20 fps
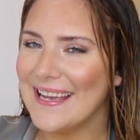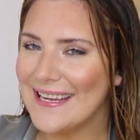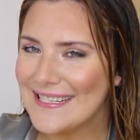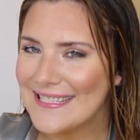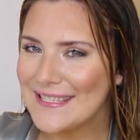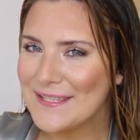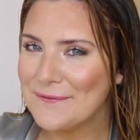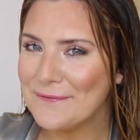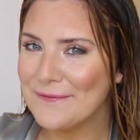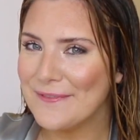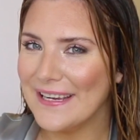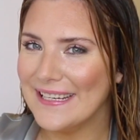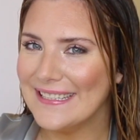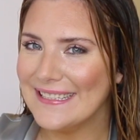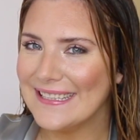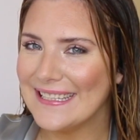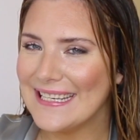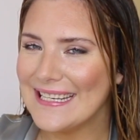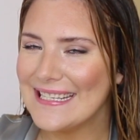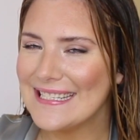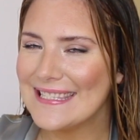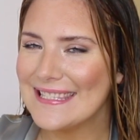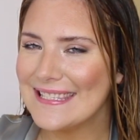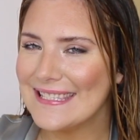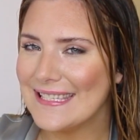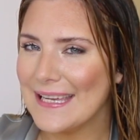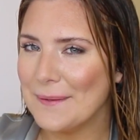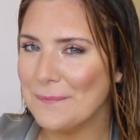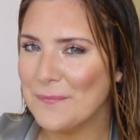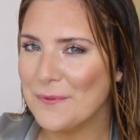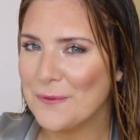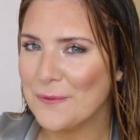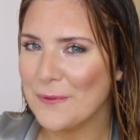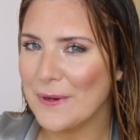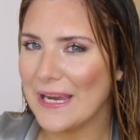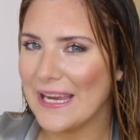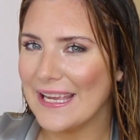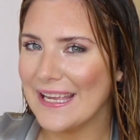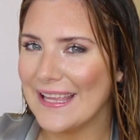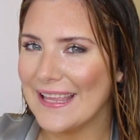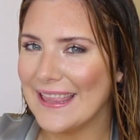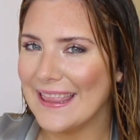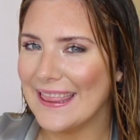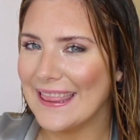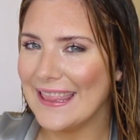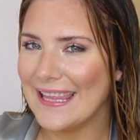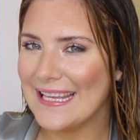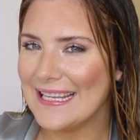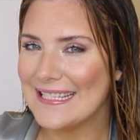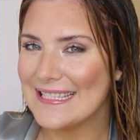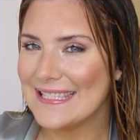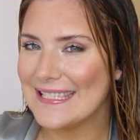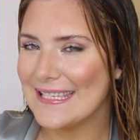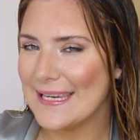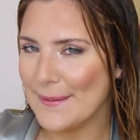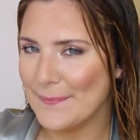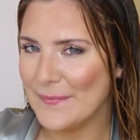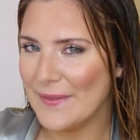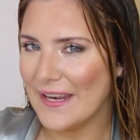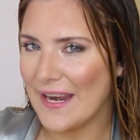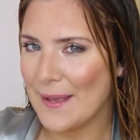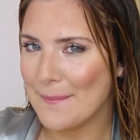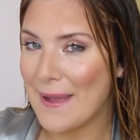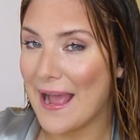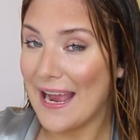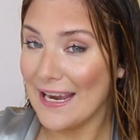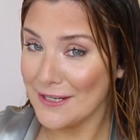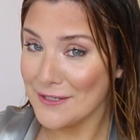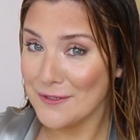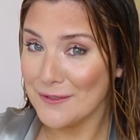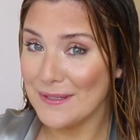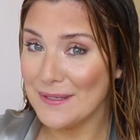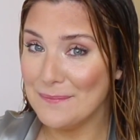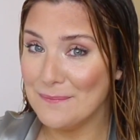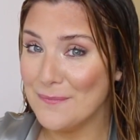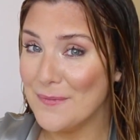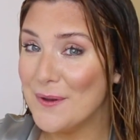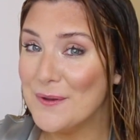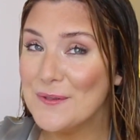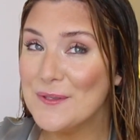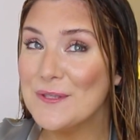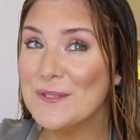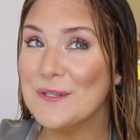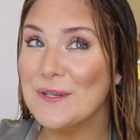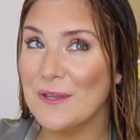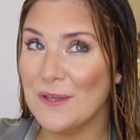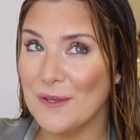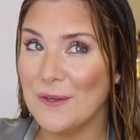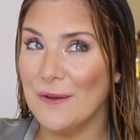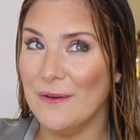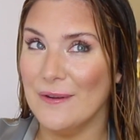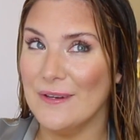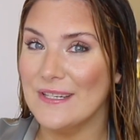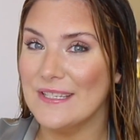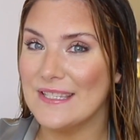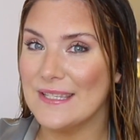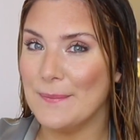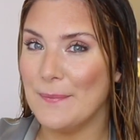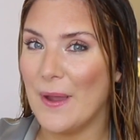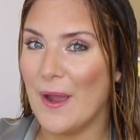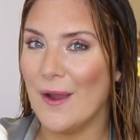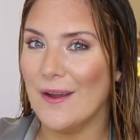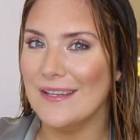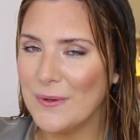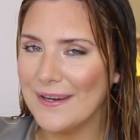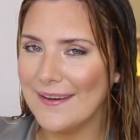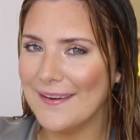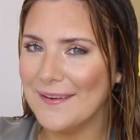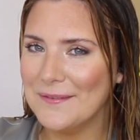yes, finally, step three, the step that I'm actually most curious about. We are